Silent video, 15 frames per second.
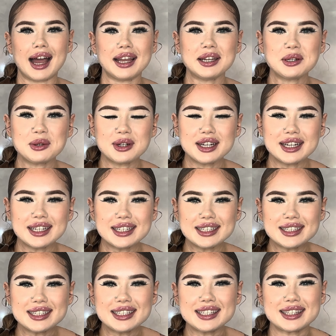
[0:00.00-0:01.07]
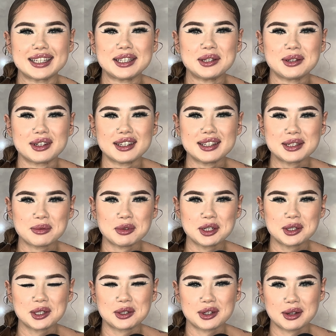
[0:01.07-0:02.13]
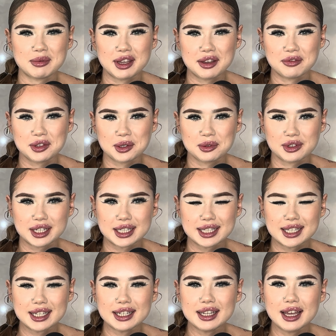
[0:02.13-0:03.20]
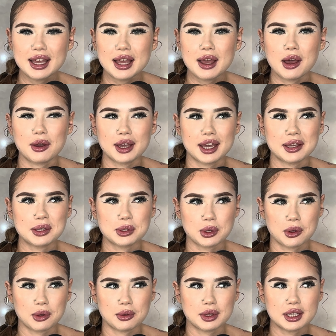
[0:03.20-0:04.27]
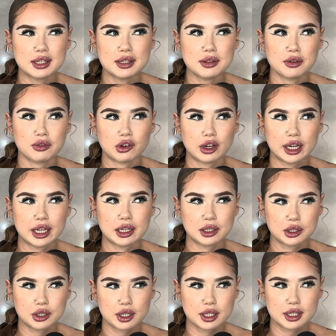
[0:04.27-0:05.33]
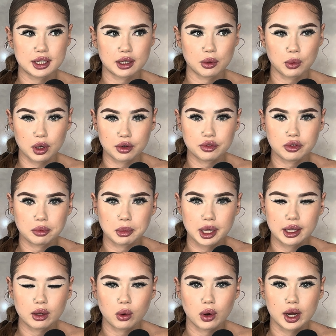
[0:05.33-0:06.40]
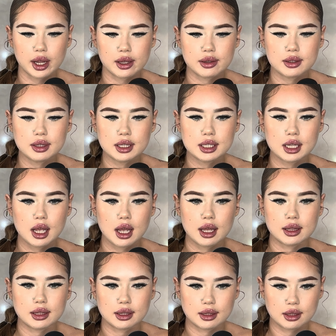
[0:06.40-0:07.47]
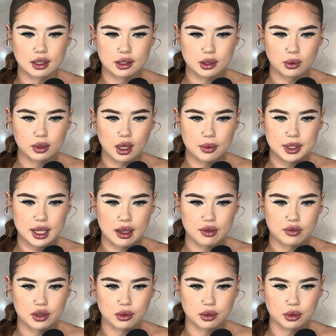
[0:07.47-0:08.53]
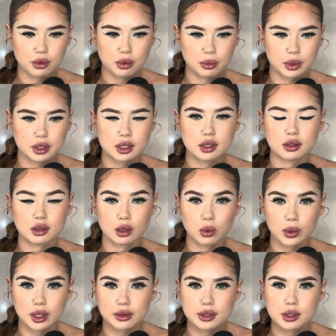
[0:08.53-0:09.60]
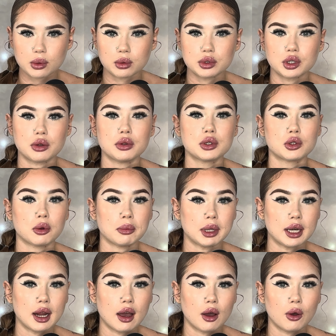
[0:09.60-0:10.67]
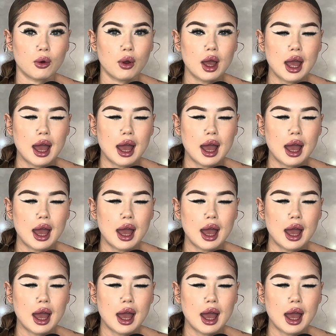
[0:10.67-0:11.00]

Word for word: Hi Aquarius, thank you guys so much for joining me here for your reading. Okay, so this is a very interesting one for my Aquarians. The song that I was getting for you was the Queen song, Don't Stop Me Now.